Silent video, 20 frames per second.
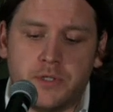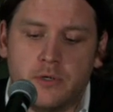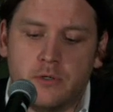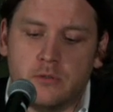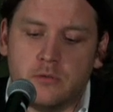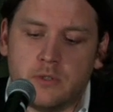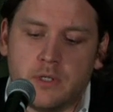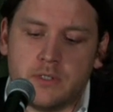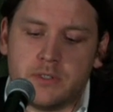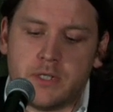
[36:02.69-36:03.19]

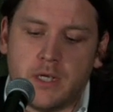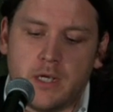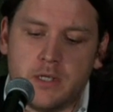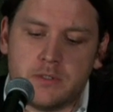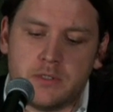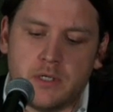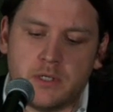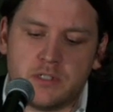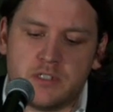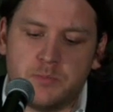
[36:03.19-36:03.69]
contains an
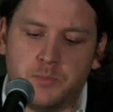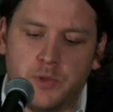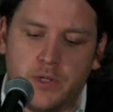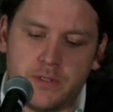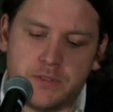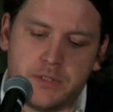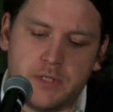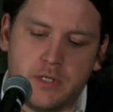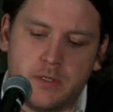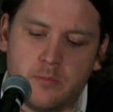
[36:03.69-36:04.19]

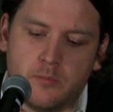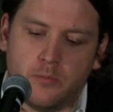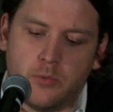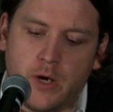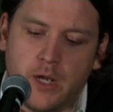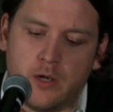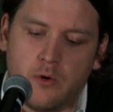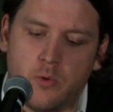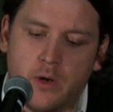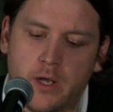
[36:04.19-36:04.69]
explicit
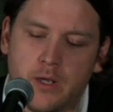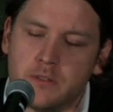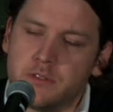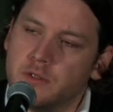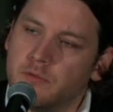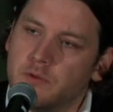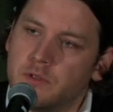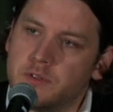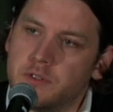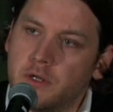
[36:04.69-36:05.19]
breakaway
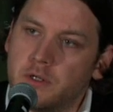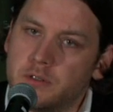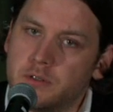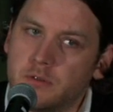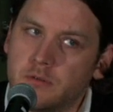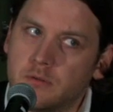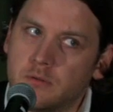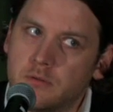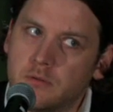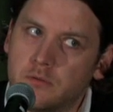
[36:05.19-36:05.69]
civilization
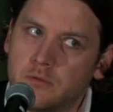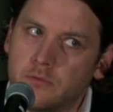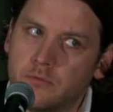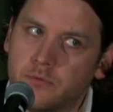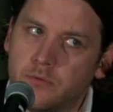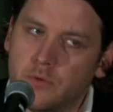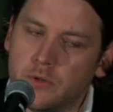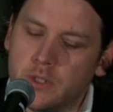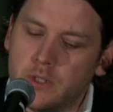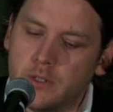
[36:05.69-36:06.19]
for
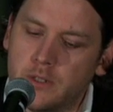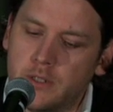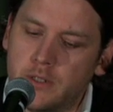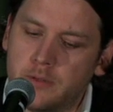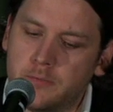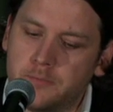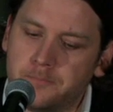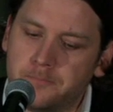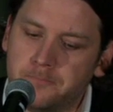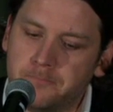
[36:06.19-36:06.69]
the elite.
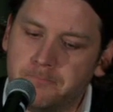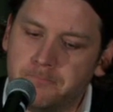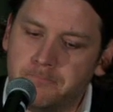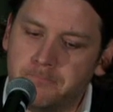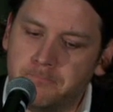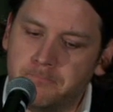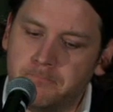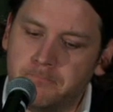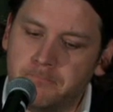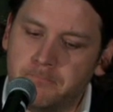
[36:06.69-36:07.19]

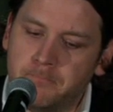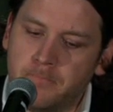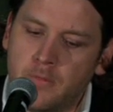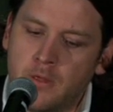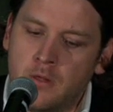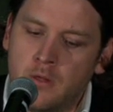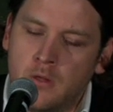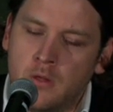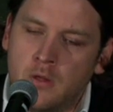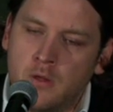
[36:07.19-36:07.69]

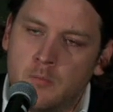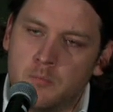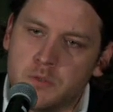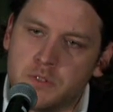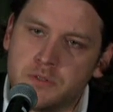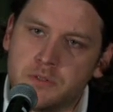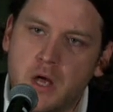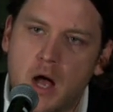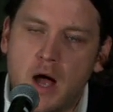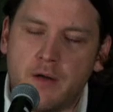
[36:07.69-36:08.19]

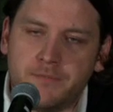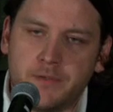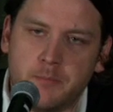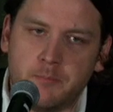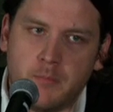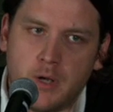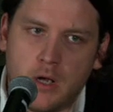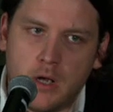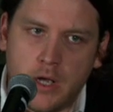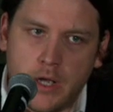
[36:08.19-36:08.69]
Mustafa
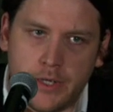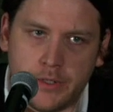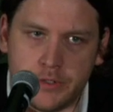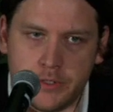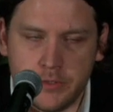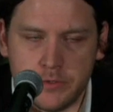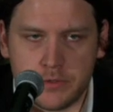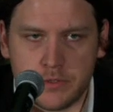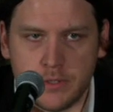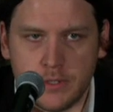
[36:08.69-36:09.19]
Mond, who's
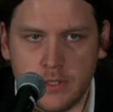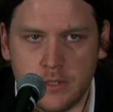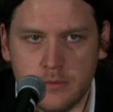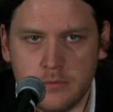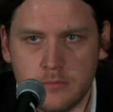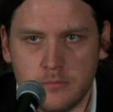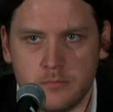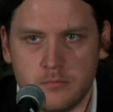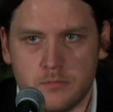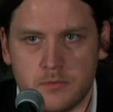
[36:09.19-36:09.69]
the
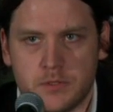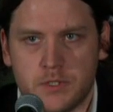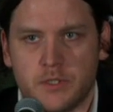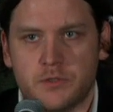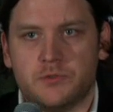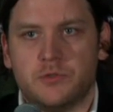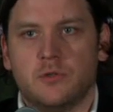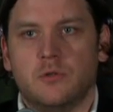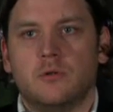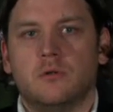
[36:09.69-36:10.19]

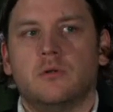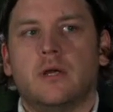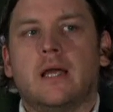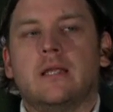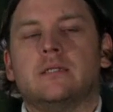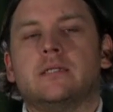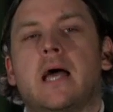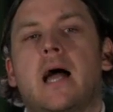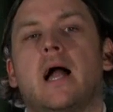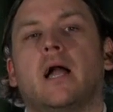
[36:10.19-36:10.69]
central
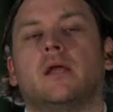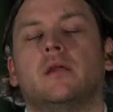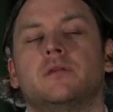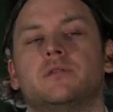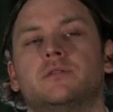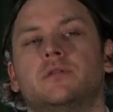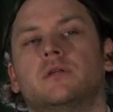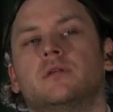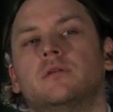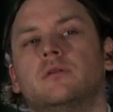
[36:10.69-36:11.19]
antagonist
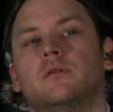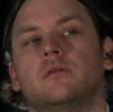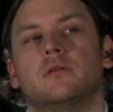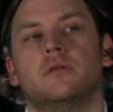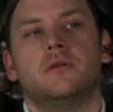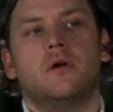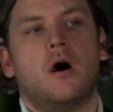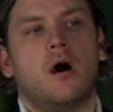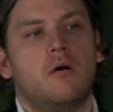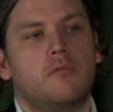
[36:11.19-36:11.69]
in the
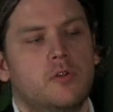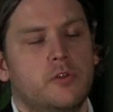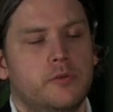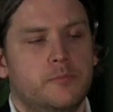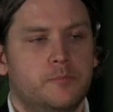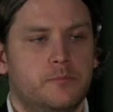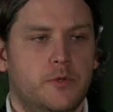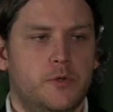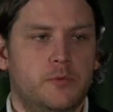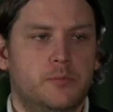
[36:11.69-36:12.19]
novel,
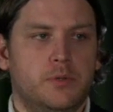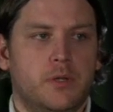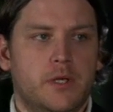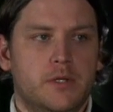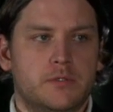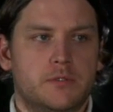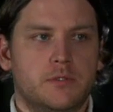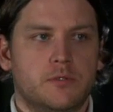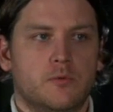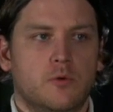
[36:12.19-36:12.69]
who plays
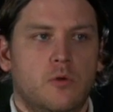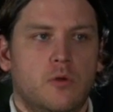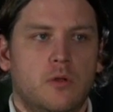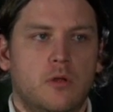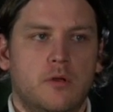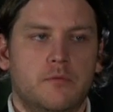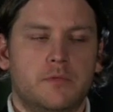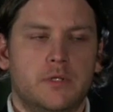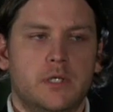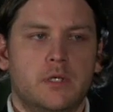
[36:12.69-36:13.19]
the role of
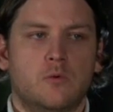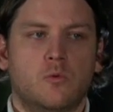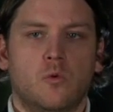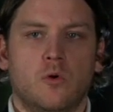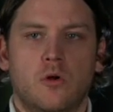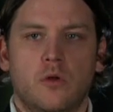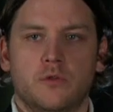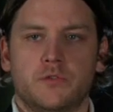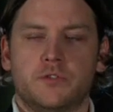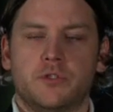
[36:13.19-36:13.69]
the
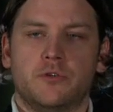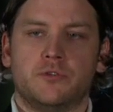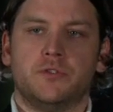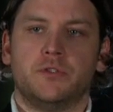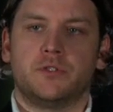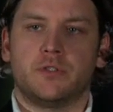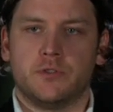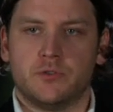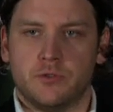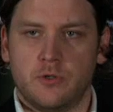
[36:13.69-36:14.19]
world socialist
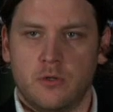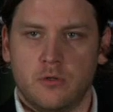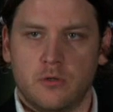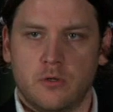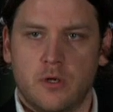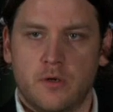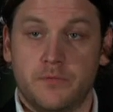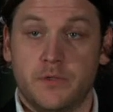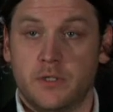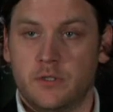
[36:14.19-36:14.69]
controller of
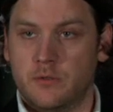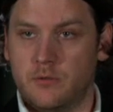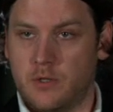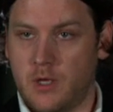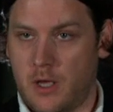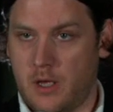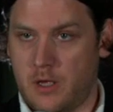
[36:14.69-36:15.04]
the UK.